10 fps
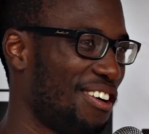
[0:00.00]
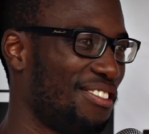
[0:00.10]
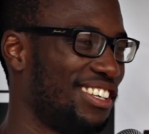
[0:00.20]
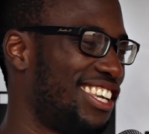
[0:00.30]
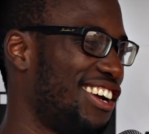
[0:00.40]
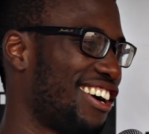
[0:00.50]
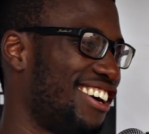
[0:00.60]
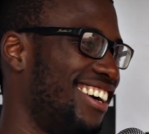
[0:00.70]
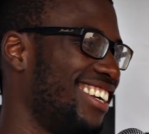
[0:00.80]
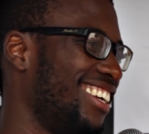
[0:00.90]
Obviously
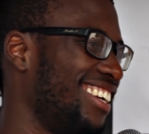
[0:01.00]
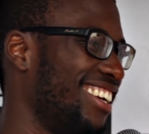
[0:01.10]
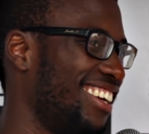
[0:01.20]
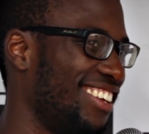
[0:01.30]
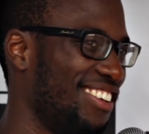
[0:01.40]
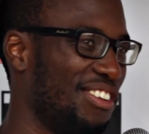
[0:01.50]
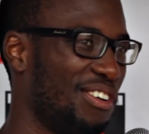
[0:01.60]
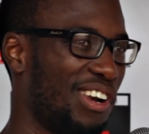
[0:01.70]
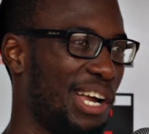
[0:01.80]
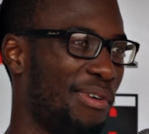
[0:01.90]
Akani, you
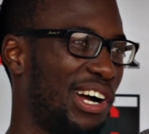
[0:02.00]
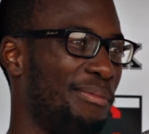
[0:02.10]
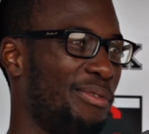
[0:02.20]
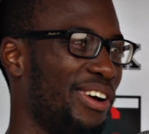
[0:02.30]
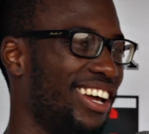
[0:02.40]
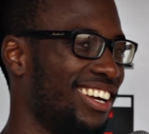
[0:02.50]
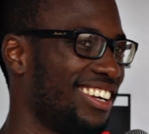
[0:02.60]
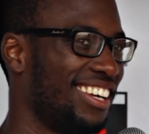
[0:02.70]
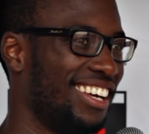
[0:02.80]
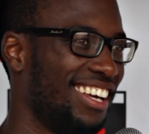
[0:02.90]
know, like Hamwing,
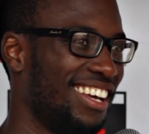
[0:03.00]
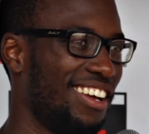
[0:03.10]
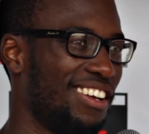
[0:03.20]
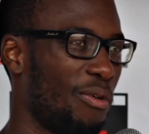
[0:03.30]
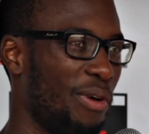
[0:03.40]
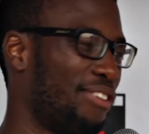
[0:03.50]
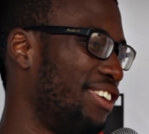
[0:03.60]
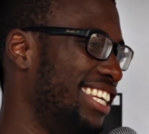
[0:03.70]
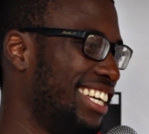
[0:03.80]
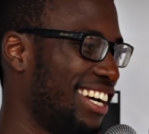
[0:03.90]
wait for
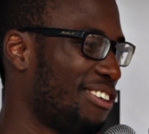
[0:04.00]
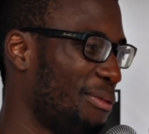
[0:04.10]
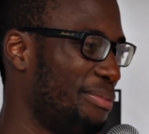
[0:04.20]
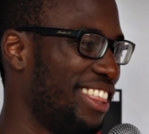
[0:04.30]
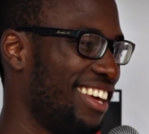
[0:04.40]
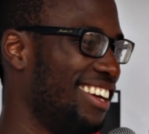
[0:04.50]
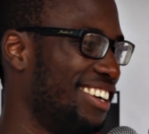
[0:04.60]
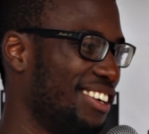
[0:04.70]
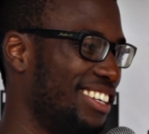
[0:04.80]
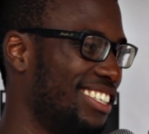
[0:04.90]
Nick could be there and
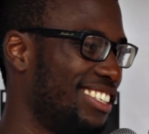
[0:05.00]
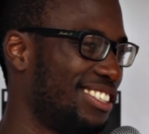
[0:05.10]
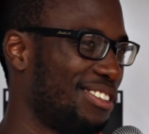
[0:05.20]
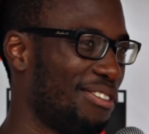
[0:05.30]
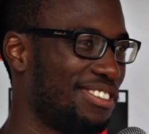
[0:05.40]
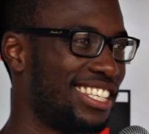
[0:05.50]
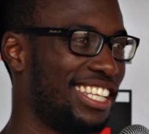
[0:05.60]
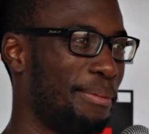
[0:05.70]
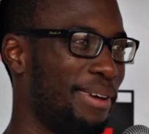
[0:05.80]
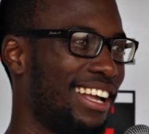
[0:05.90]
obviously
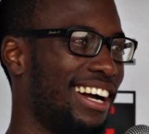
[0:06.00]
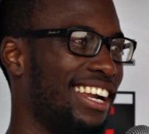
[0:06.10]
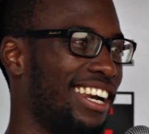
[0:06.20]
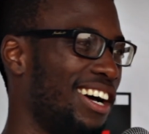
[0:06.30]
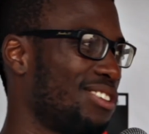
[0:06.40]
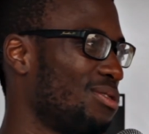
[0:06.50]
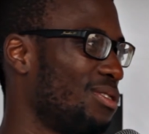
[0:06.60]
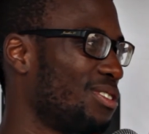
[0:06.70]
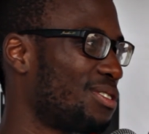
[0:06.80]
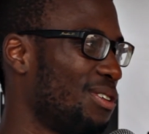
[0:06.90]
the big gun Anaso.
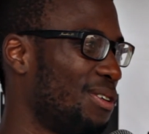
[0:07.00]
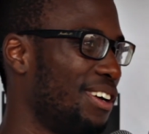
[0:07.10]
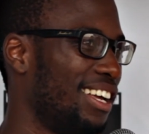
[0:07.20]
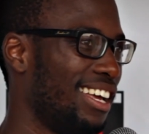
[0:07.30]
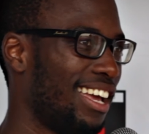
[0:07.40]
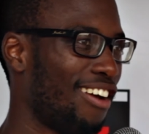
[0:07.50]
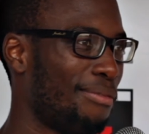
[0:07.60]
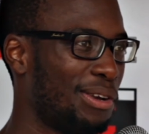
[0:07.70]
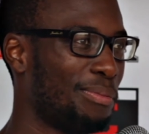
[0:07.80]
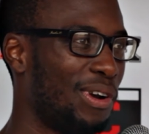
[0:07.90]
So
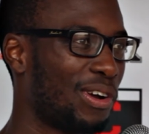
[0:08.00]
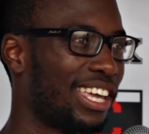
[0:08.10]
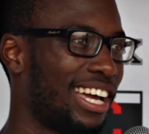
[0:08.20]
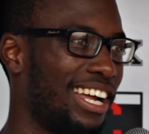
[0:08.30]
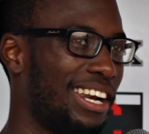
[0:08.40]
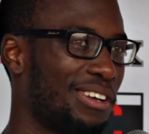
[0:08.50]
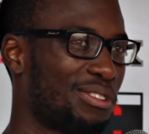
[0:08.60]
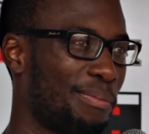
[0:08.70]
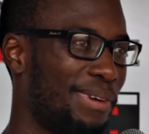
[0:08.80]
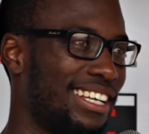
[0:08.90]
everybody will be looking at
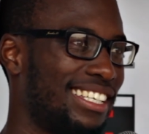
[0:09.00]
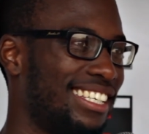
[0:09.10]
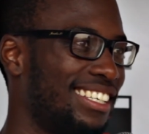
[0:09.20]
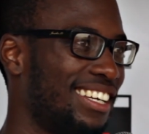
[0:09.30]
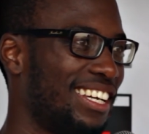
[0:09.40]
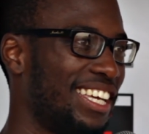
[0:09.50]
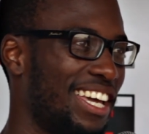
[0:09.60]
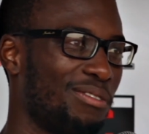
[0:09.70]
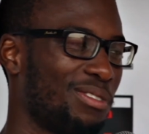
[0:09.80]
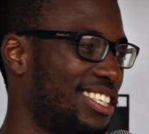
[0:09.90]
Anaso but hey,
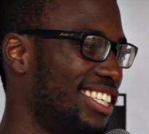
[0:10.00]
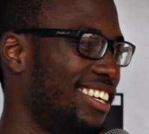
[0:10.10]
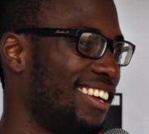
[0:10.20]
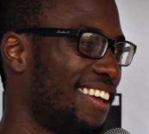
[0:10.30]
hey we'll see.